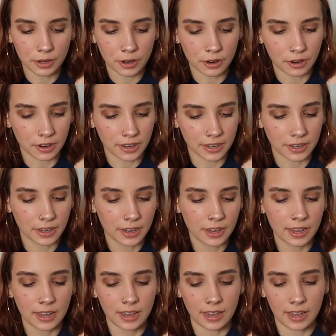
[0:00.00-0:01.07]
good on,
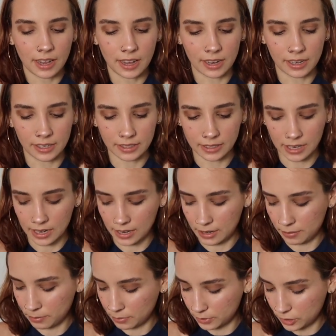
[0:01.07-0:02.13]
and
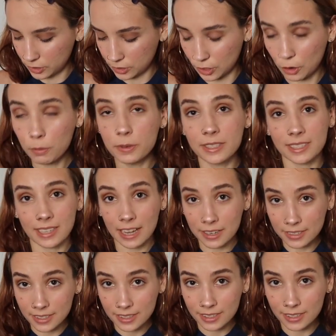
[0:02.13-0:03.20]
I'm so
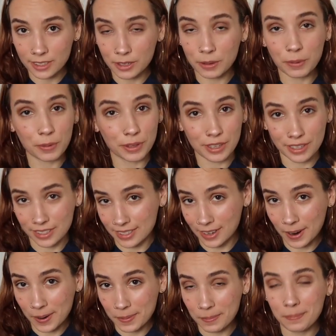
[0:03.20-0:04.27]
obsessed with this
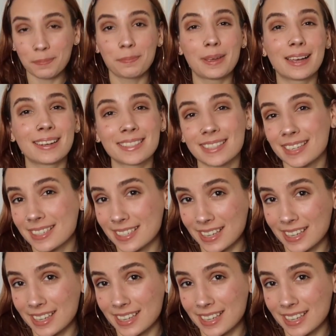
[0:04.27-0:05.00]
skirt because it